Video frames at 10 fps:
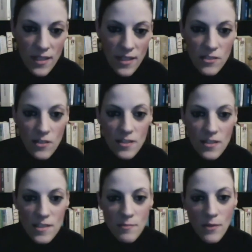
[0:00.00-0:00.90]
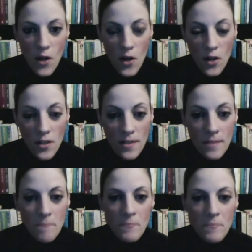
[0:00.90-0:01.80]
I saw his blog
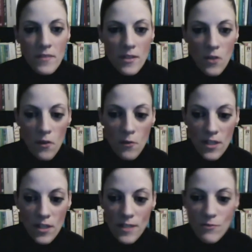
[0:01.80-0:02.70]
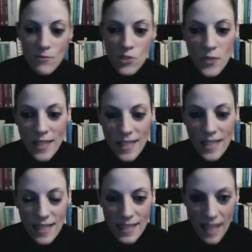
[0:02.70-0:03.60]
and all the work he was doing
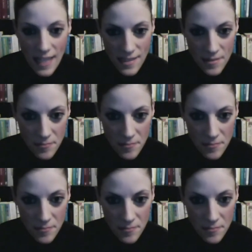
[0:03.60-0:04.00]
in class.